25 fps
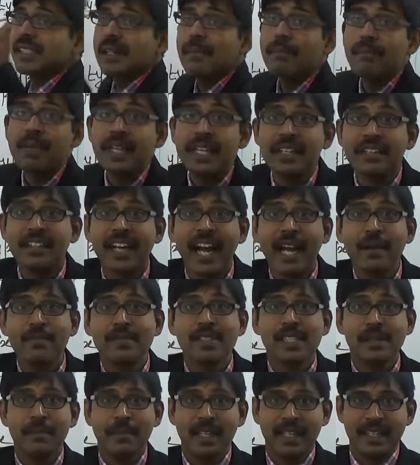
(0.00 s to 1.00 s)
a p-type
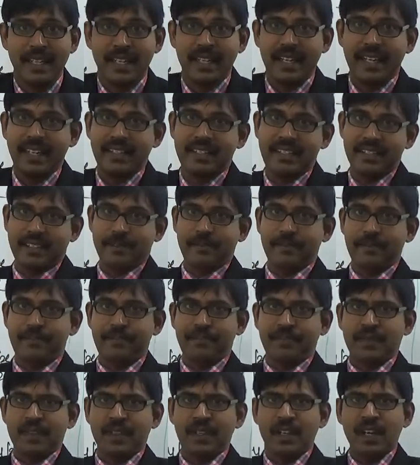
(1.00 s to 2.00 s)
semiconductor.
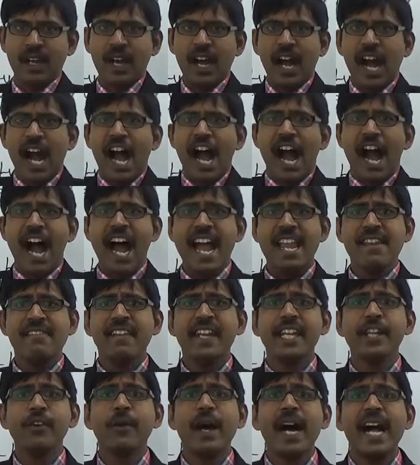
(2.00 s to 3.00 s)
And
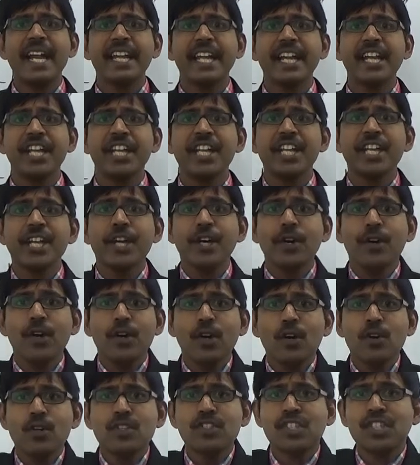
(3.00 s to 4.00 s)
when you add a
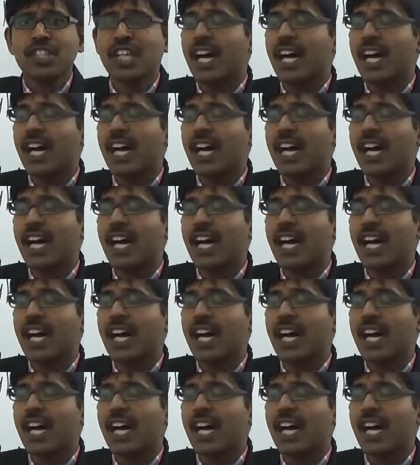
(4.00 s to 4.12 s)
huge